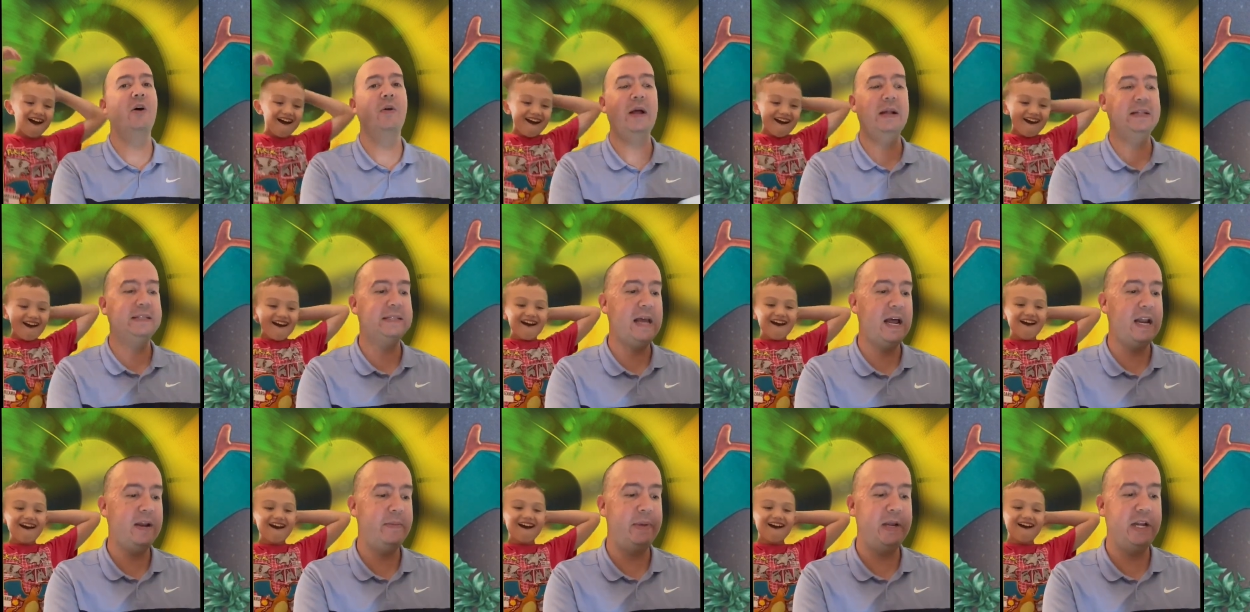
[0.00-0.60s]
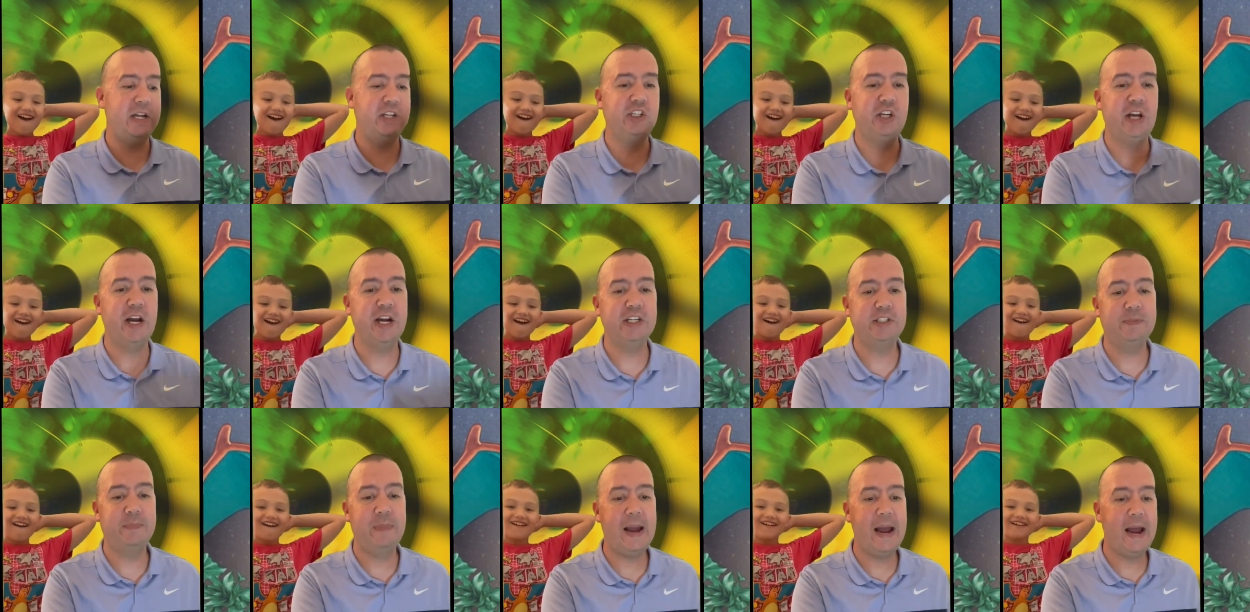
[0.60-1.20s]
Speaker 1: that's got to be a
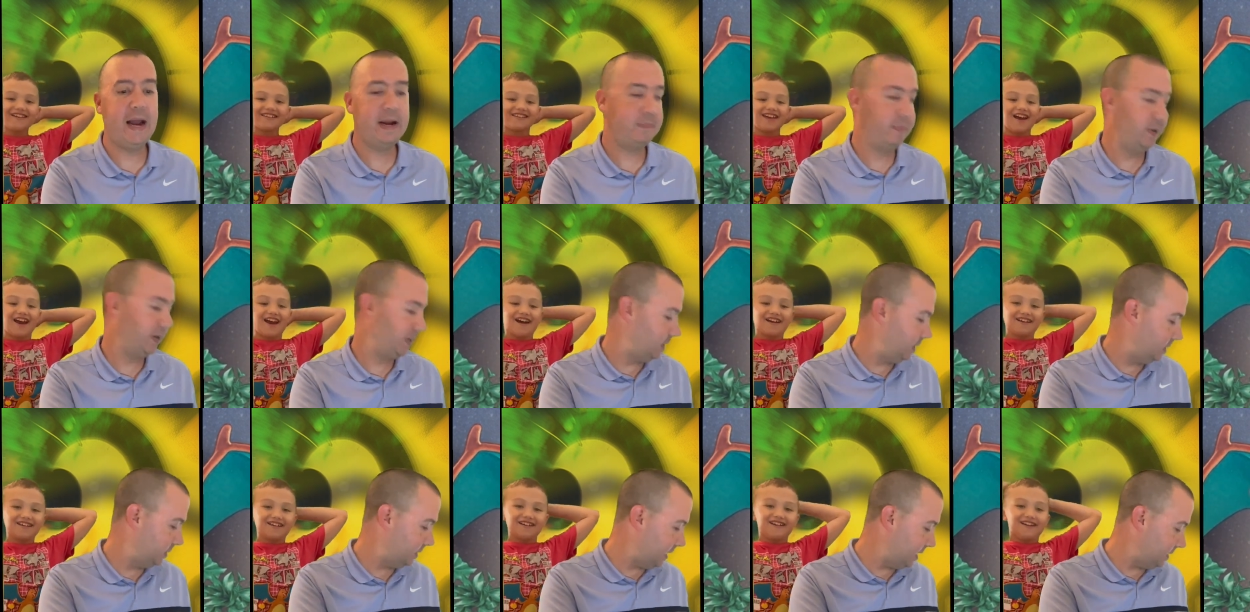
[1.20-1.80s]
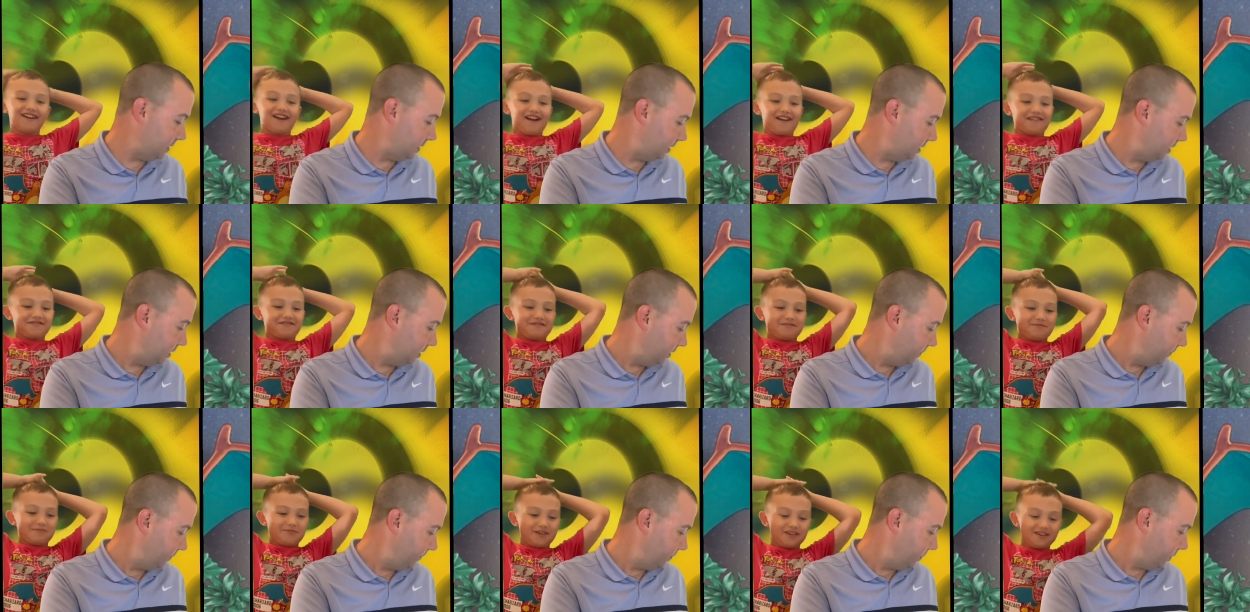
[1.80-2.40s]
chase pack. Yeah, because it has
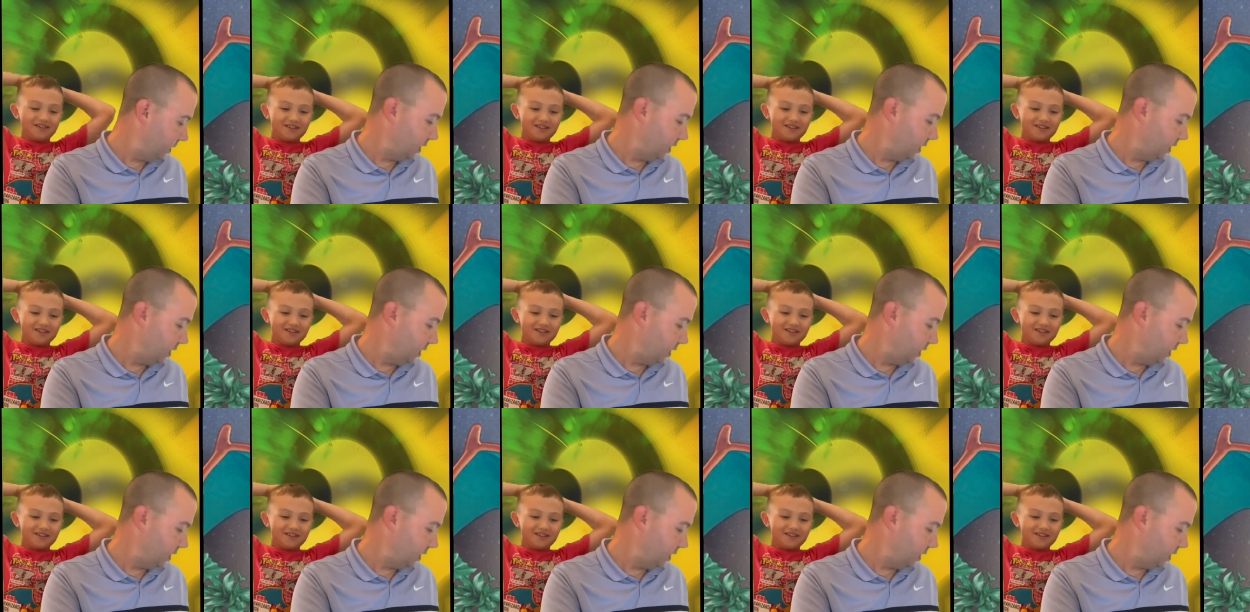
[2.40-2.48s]
to be.